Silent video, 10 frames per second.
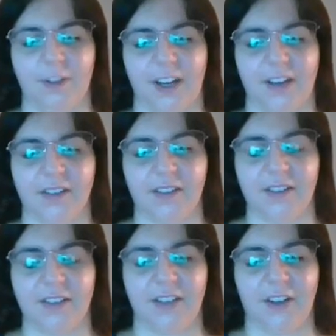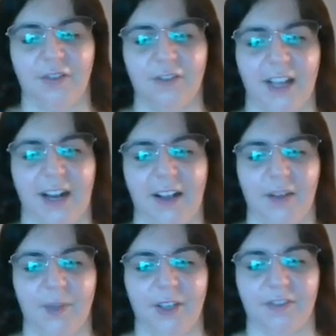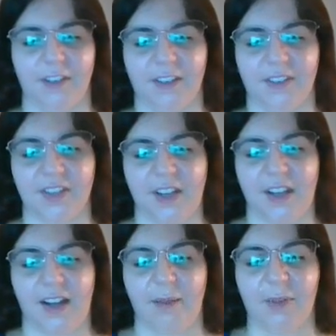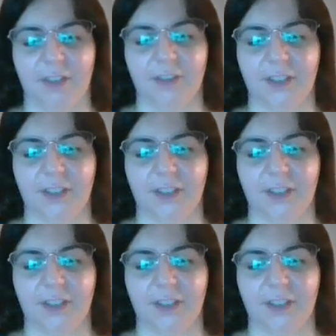that, for that element of things. I'm a little